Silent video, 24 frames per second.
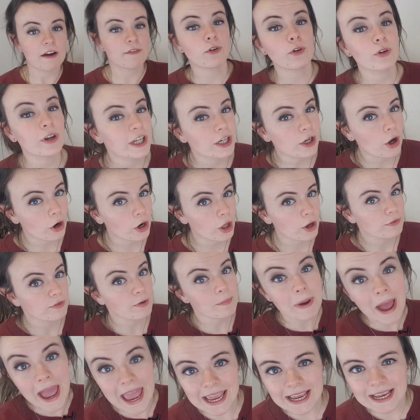I've already gone
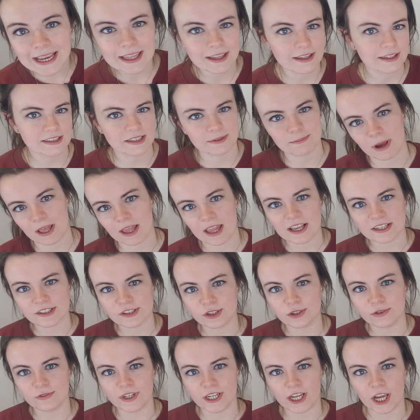over painkillers in my
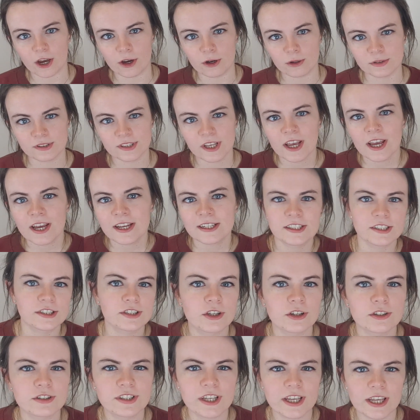last two videos,
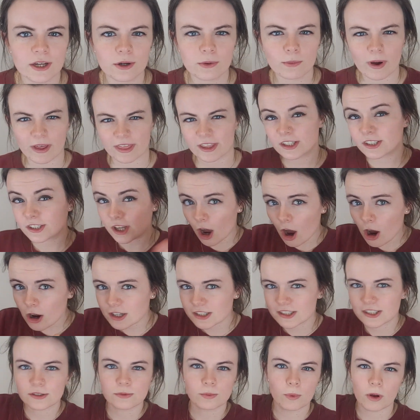discussing whether
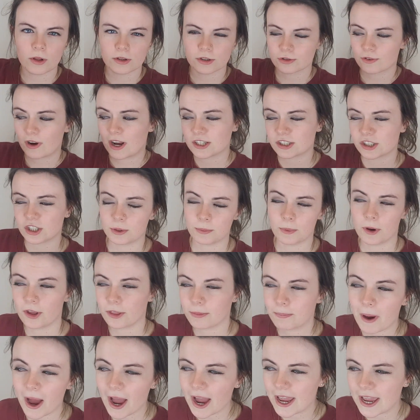targeted ones are actually
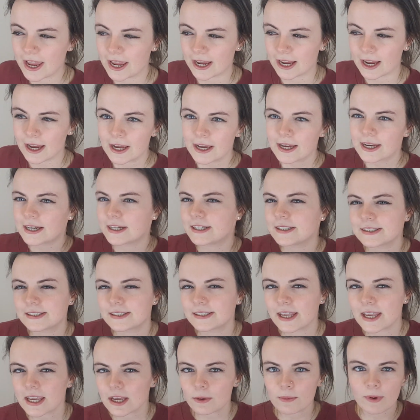worth buying, and
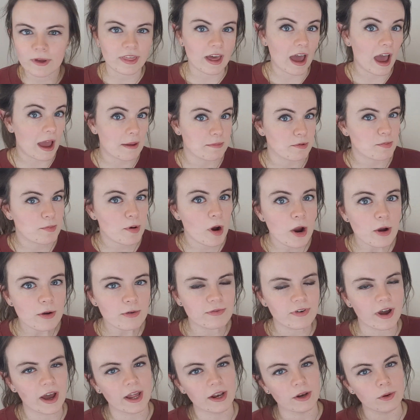seeing whether
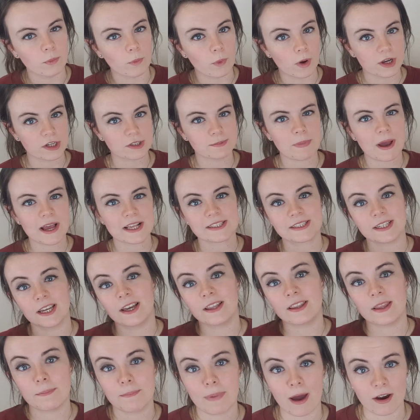ibuprofen works
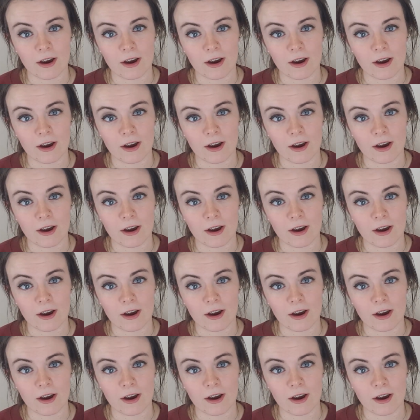better than